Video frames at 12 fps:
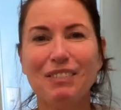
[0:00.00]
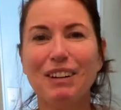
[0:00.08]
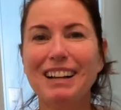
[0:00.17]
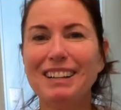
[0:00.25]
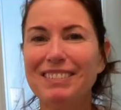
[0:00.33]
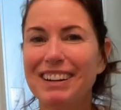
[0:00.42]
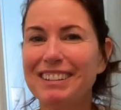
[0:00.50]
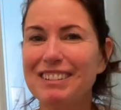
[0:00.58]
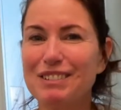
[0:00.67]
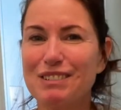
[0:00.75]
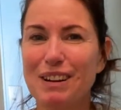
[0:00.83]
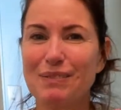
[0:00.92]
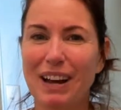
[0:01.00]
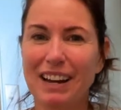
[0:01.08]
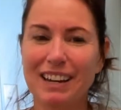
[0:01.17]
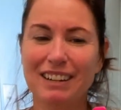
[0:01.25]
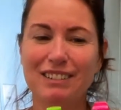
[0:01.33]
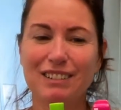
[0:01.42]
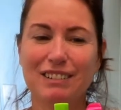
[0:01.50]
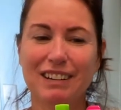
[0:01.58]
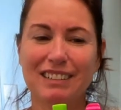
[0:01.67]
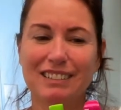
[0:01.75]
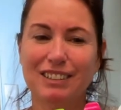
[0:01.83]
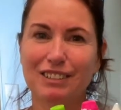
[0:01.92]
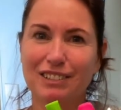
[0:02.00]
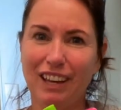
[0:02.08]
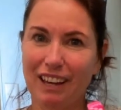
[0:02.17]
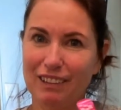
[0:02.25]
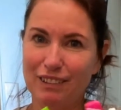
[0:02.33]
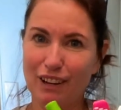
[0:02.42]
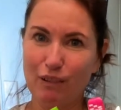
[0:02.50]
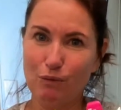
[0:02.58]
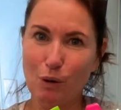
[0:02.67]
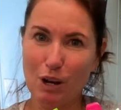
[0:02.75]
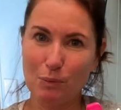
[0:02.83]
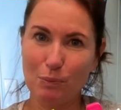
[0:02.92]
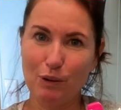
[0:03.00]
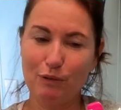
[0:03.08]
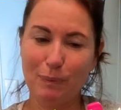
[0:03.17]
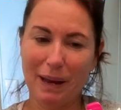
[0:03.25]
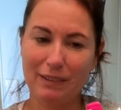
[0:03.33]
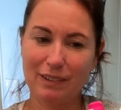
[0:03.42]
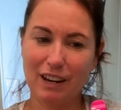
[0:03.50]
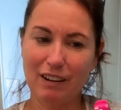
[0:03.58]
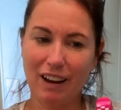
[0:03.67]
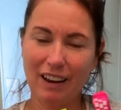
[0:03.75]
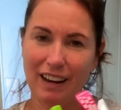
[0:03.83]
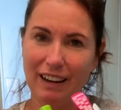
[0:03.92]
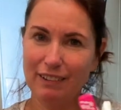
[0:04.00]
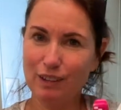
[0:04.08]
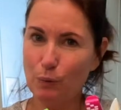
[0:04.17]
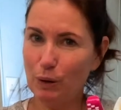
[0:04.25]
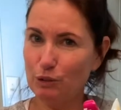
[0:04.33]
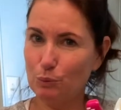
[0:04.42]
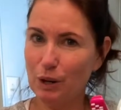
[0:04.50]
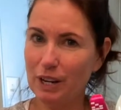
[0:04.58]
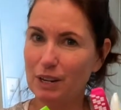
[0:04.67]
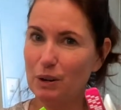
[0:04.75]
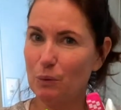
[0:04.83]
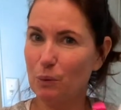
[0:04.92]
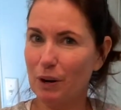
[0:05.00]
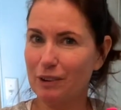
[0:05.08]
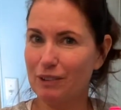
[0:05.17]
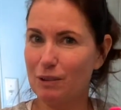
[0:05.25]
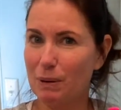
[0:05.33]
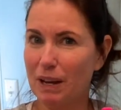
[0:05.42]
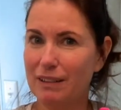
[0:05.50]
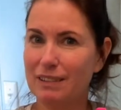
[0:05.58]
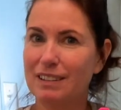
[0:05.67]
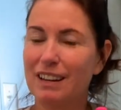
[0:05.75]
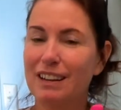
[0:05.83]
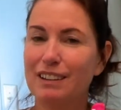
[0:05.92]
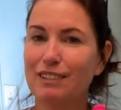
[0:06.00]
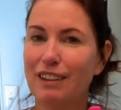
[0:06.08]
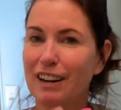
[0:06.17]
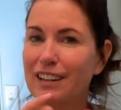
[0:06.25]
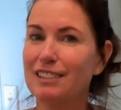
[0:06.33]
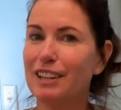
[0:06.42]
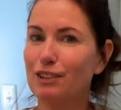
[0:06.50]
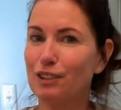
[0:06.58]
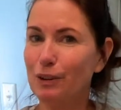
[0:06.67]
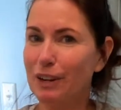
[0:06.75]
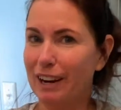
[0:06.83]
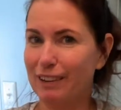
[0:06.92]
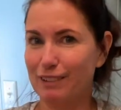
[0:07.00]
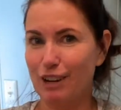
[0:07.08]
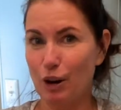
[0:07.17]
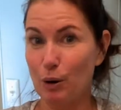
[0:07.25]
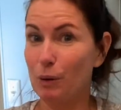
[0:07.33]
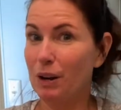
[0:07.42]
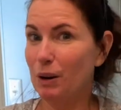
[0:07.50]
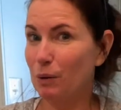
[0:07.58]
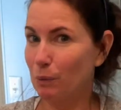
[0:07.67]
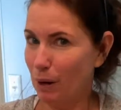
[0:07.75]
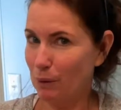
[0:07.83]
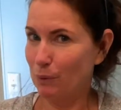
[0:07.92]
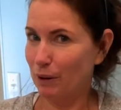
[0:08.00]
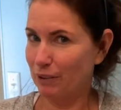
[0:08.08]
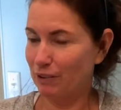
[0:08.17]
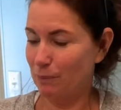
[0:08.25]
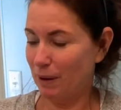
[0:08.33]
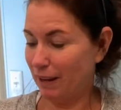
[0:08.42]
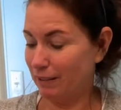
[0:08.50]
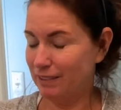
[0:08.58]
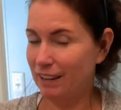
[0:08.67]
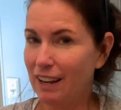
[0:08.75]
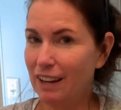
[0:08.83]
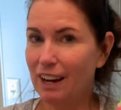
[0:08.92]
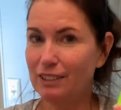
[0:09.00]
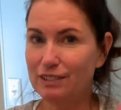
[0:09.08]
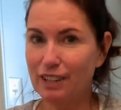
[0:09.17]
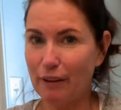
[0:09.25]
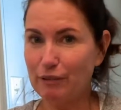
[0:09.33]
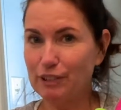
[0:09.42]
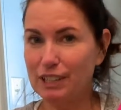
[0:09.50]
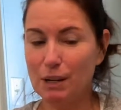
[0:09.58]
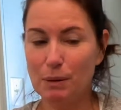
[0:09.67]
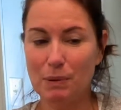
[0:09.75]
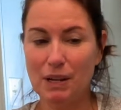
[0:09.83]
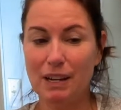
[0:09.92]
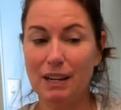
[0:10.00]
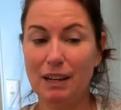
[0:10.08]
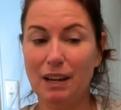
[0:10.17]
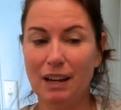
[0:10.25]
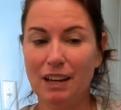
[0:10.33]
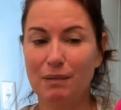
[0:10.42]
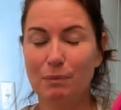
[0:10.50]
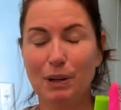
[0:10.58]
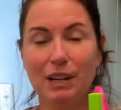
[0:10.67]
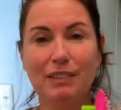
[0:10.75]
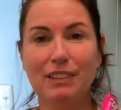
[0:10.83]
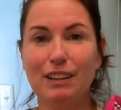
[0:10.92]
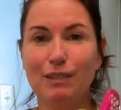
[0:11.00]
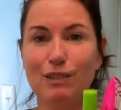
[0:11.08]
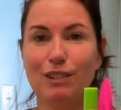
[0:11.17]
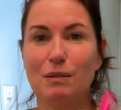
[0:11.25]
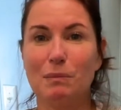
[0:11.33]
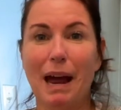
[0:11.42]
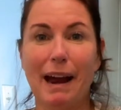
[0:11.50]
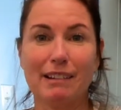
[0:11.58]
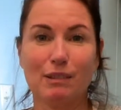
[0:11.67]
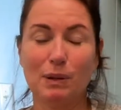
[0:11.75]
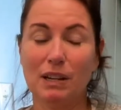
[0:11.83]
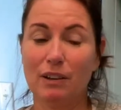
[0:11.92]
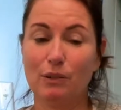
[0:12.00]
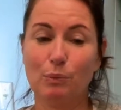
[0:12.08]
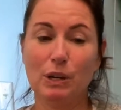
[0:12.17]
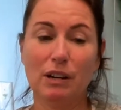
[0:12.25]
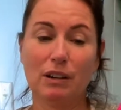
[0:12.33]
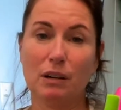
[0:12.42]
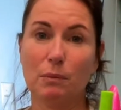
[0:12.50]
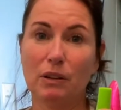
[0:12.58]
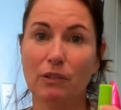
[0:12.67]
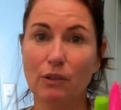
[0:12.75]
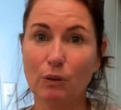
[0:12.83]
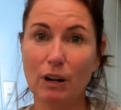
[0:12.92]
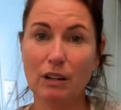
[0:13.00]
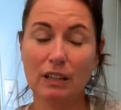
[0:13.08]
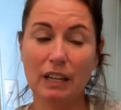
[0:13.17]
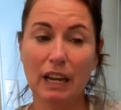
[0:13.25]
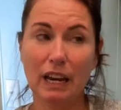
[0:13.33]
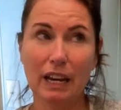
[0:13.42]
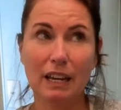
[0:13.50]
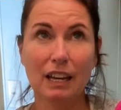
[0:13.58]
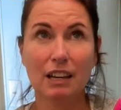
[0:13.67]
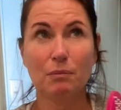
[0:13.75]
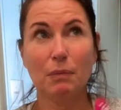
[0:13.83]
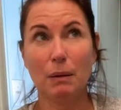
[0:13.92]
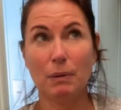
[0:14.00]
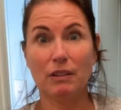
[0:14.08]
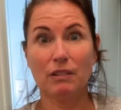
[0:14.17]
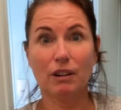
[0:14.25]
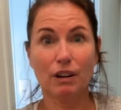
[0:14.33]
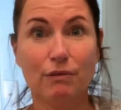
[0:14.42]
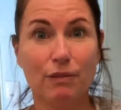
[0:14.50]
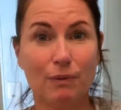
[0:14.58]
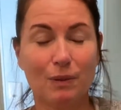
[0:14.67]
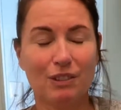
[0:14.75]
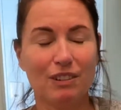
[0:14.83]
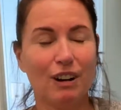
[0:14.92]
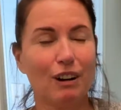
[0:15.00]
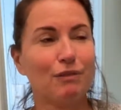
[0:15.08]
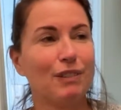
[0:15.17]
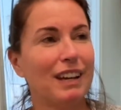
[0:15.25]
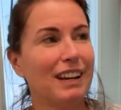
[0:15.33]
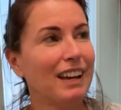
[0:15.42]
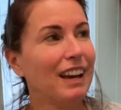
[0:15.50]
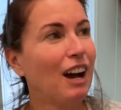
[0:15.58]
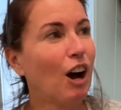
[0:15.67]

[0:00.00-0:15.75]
While I'm on this trip, I'm going to do a little test of waterproof mascara and see which one works the best, so that I can let you guys know what works the best. I'll definitely be putting these to the max because we are going to be snorkeling, maybe snurfing.